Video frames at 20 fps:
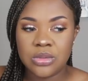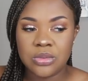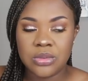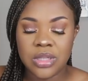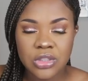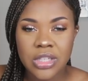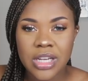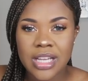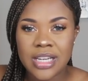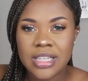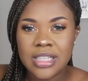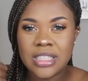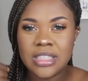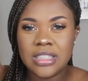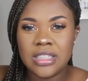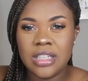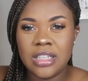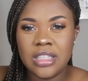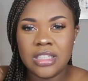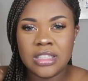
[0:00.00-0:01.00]
to try
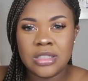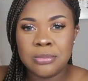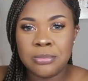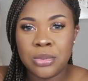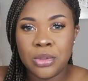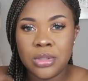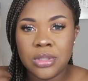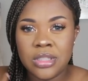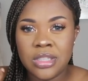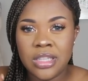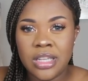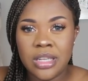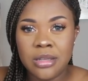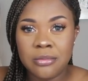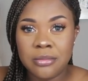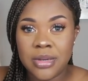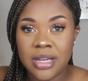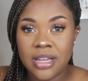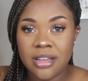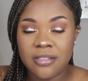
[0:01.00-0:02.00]
to
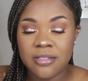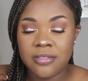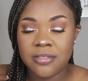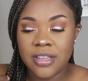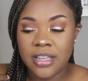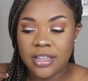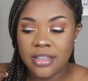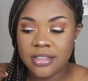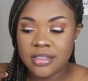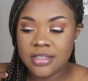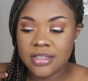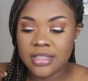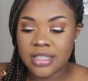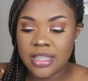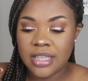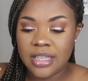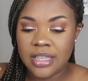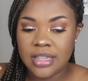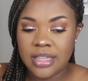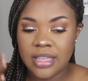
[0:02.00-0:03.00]
exfoliate my face
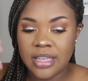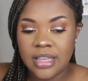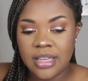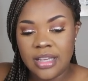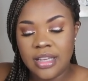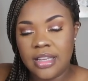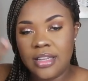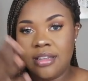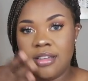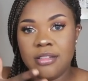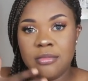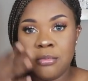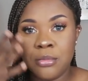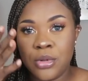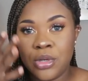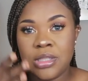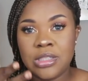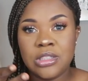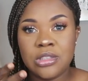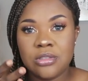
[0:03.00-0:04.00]
and then
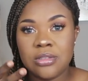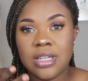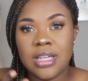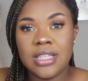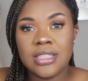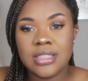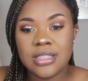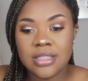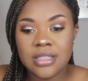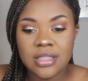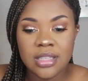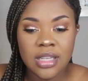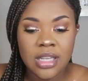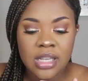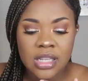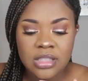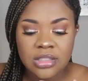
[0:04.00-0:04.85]
moisturize it.